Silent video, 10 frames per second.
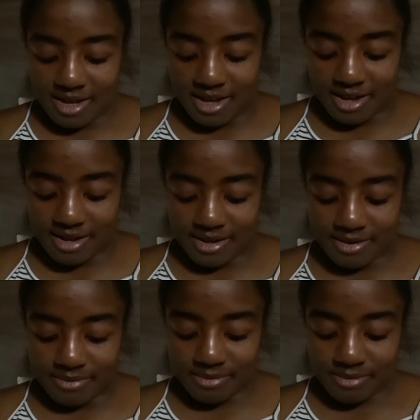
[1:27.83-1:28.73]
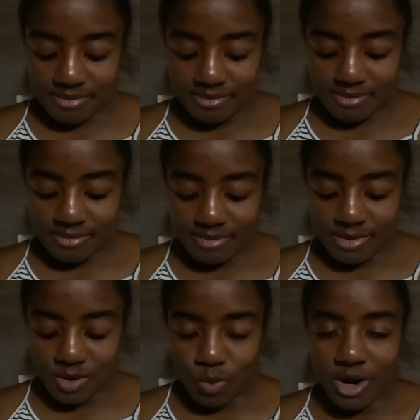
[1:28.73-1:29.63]
um,
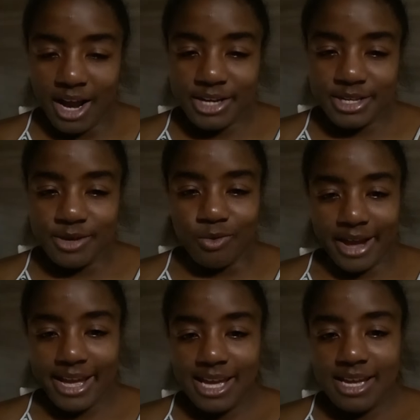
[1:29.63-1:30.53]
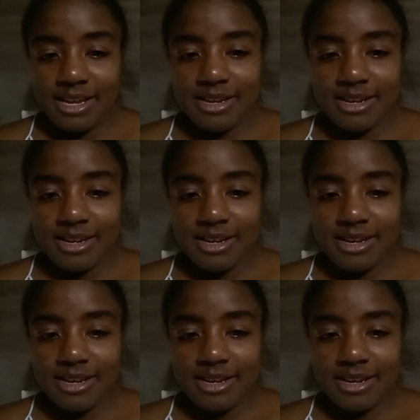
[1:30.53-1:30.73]
we're under the right heat.